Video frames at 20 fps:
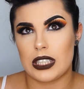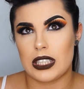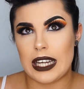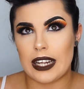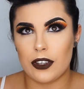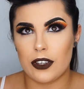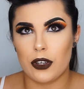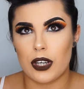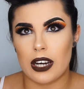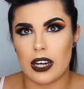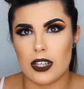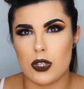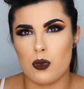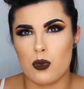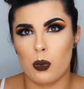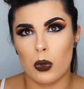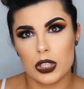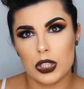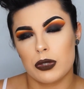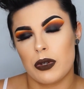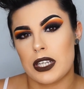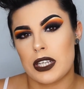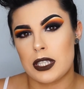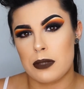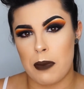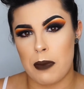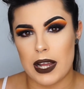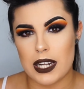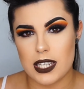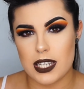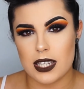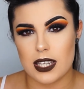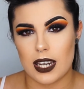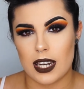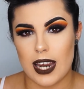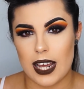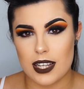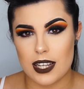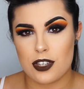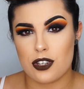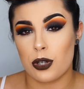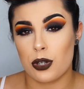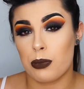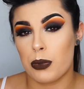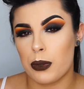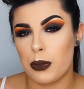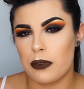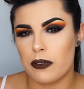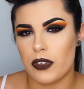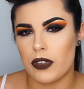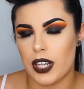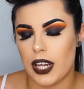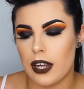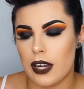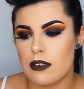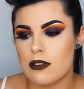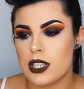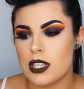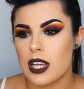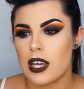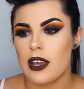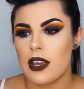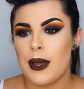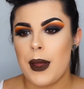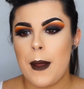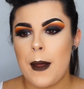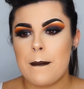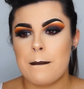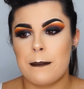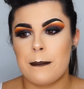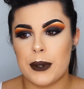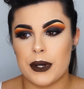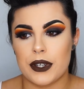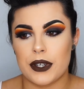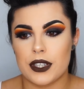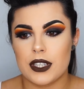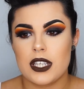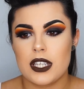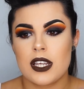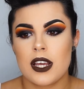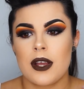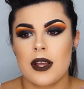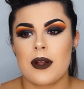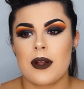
tell you guys what to expect in the next upcoming videos. But